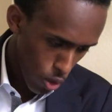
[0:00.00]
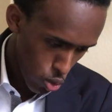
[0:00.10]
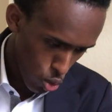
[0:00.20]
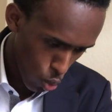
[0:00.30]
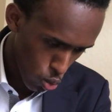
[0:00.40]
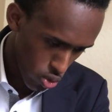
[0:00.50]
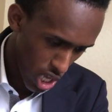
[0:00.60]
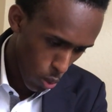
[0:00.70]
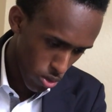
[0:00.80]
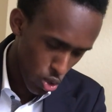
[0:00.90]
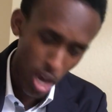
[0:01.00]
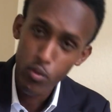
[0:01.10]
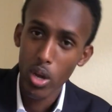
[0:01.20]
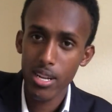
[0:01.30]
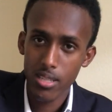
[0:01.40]
So to start with, you have
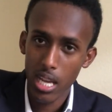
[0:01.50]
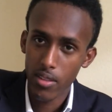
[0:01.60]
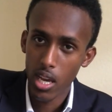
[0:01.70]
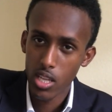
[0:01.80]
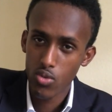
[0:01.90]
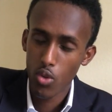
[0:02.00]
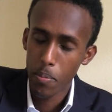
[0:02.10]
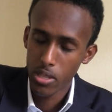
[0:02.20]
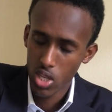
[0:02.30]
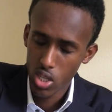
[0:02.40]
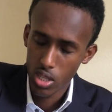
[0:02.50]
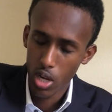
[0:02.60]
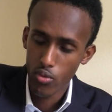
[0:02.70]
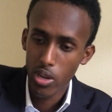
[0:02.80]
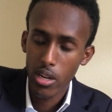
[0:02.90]
to understand that it's repetition
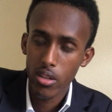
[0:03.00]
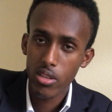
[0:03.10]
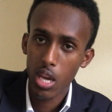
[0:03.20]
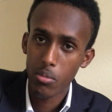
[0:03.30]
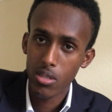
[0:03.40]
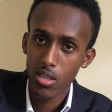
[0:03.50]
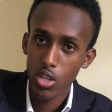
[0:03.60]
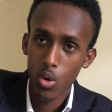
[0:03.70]
that really determines it.